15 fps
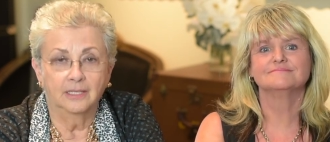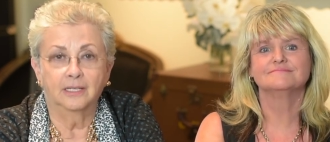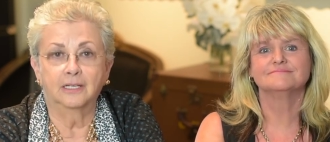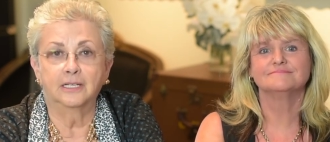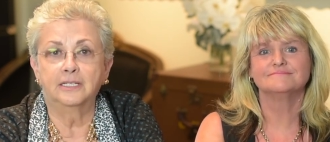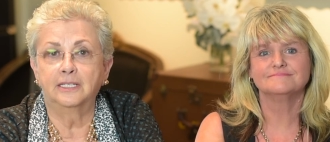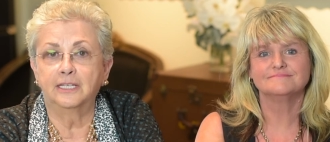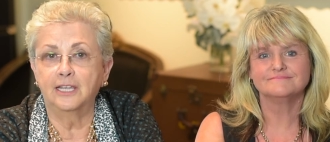
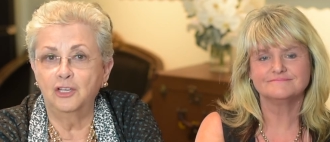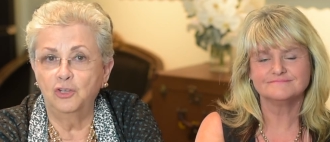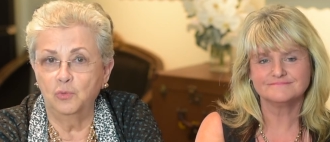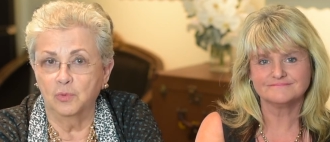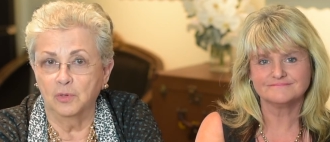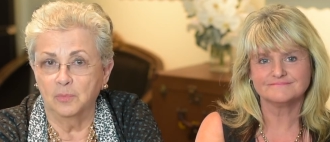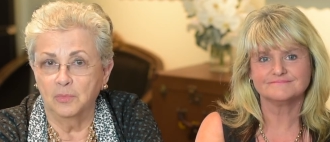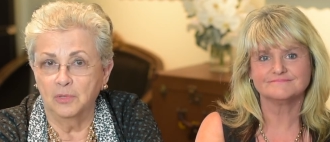
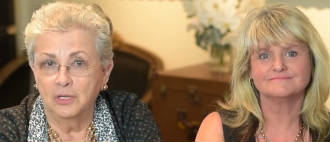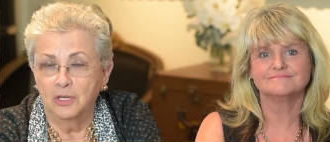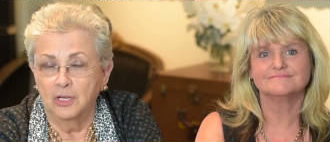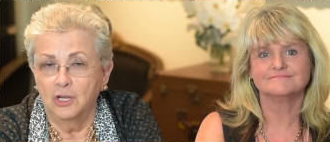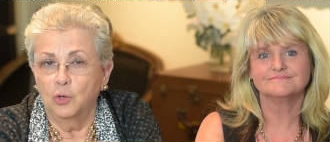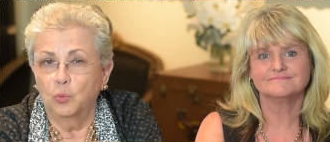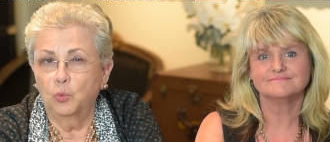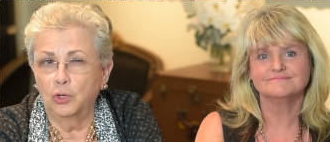Speaker 1: continuum.
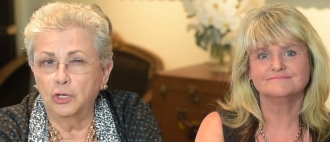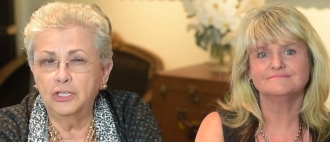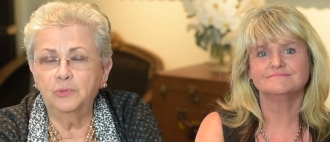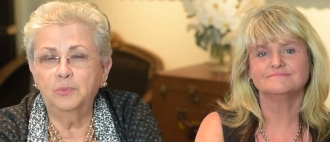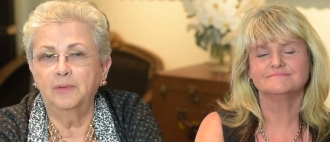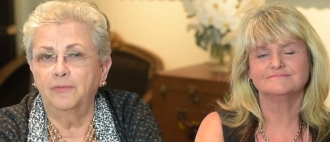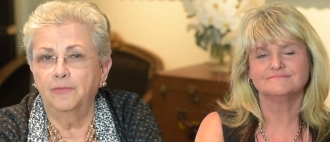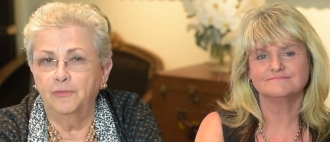Words
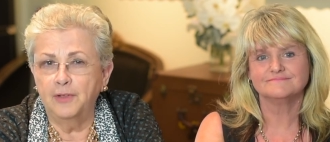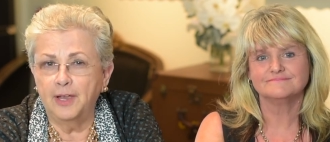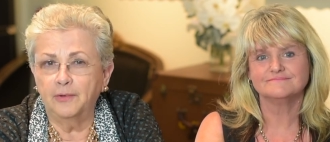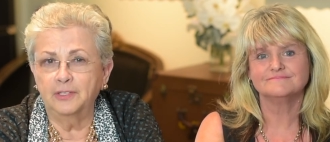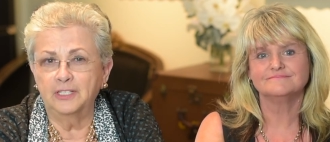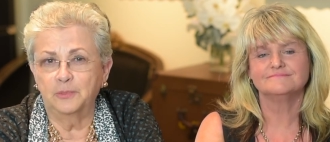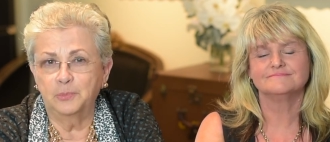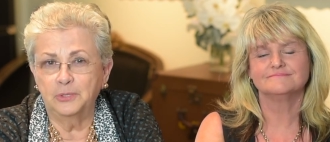we've
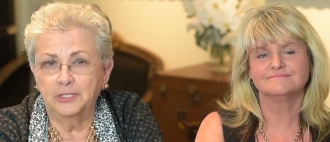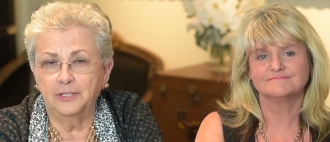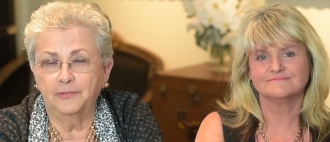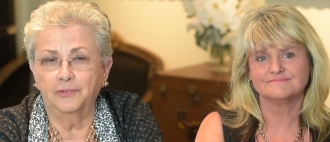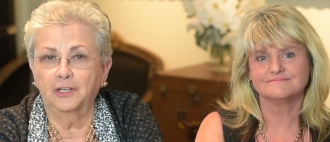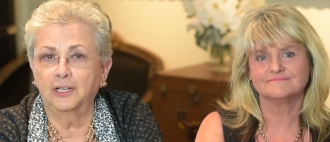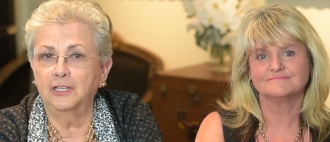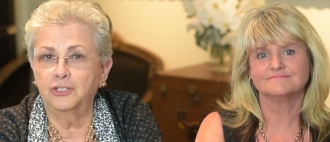very
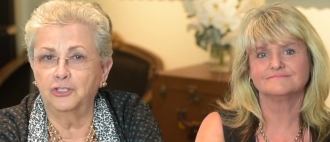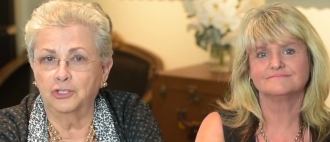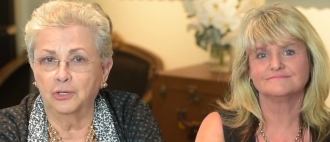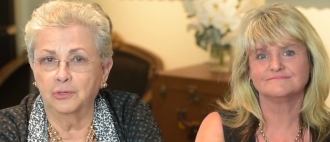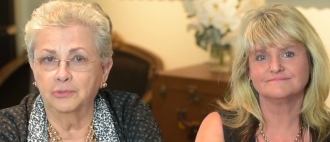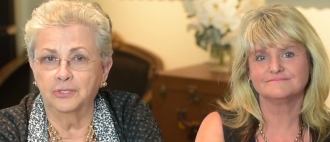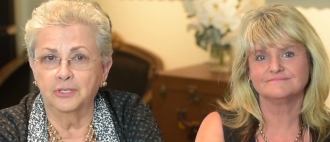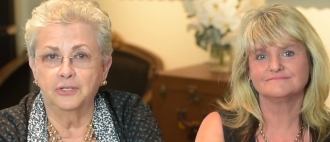specifically
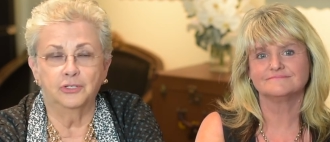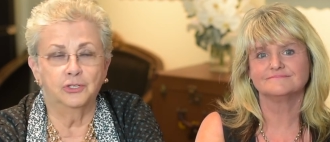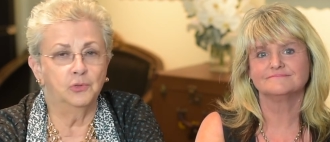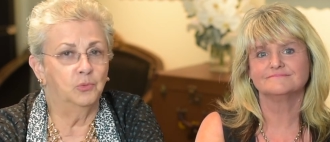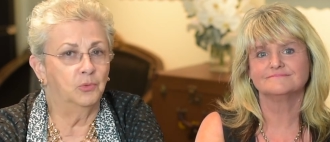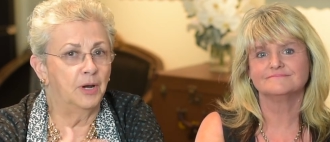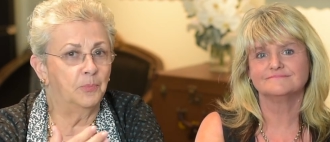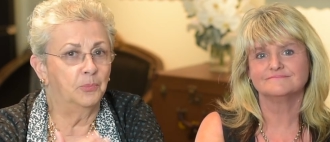chosen to
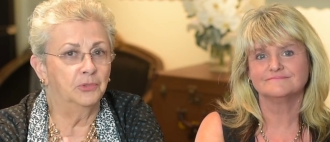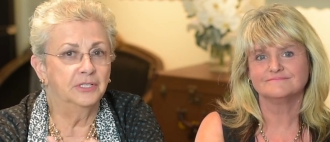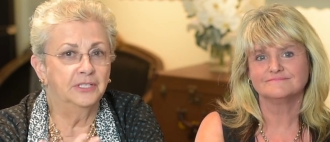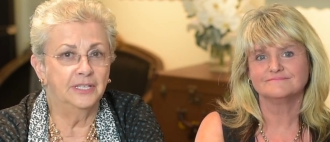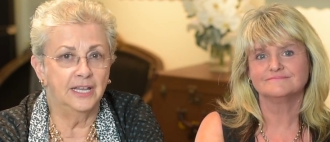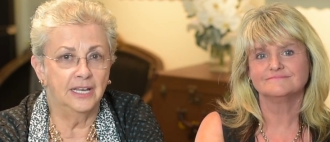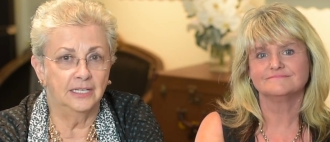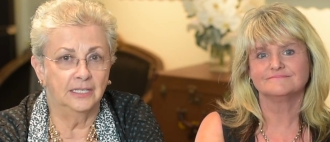
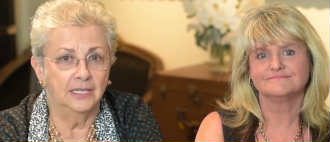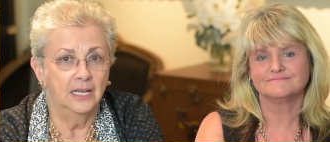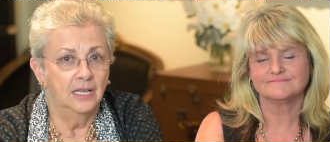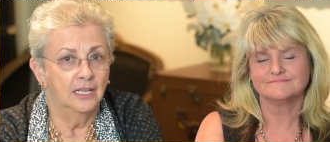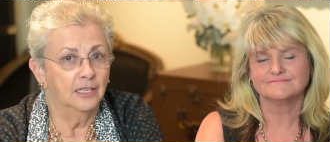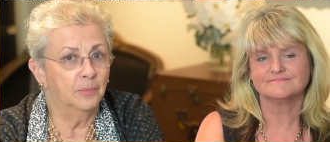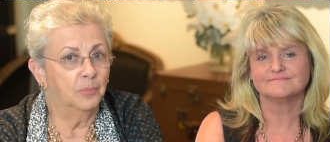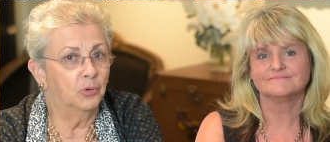represent
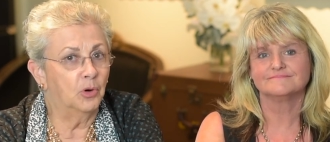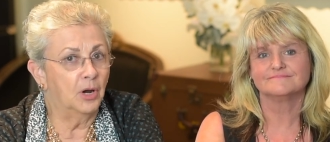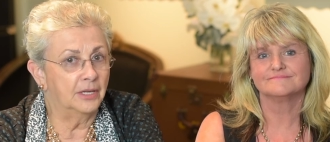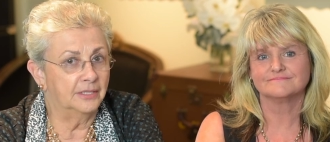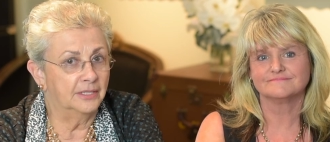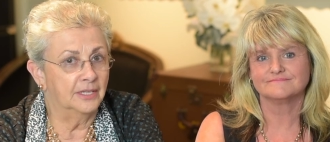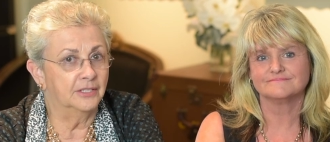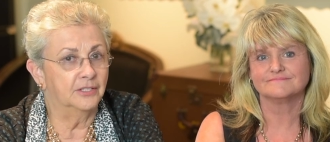the
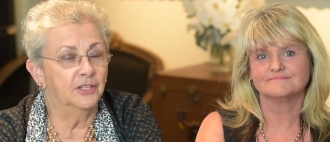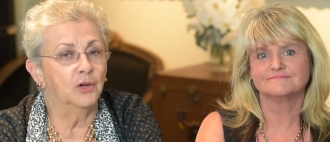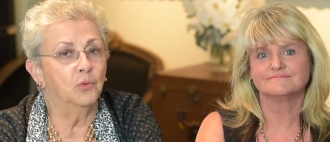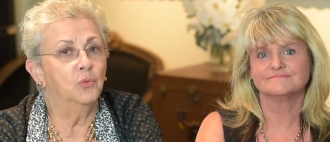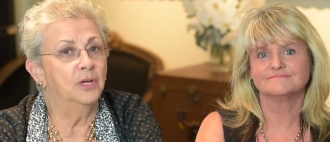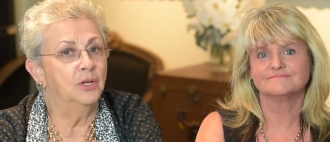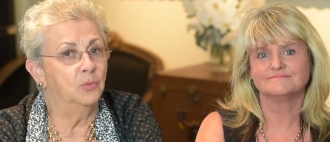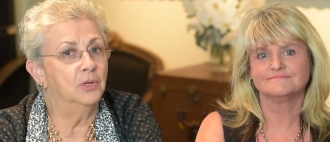process that
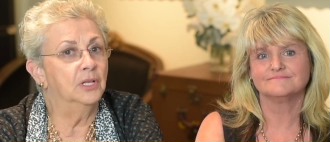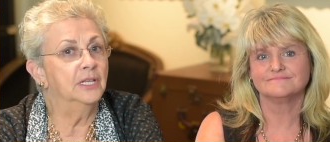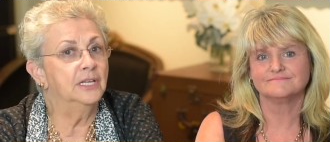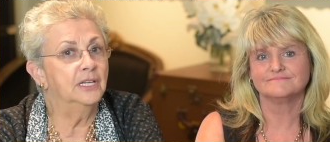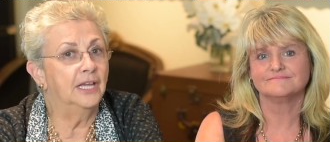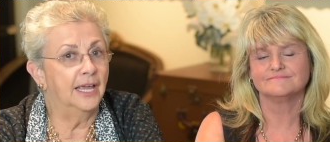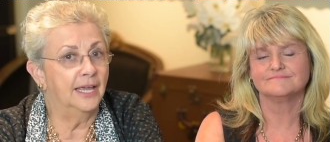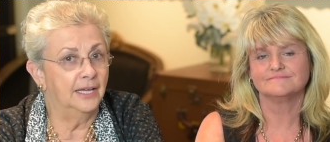we will
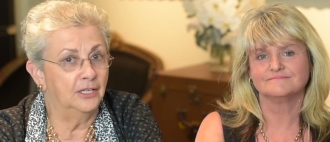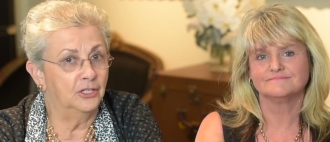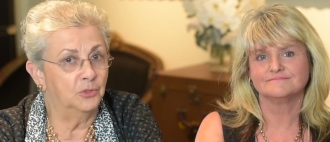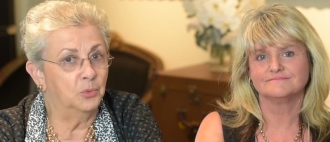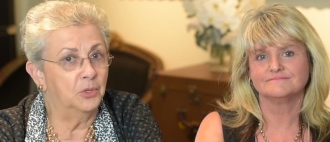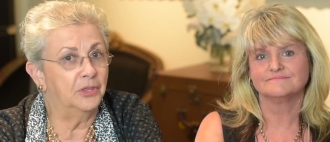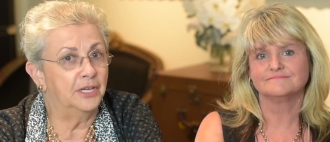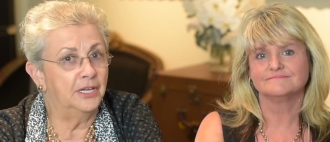engage with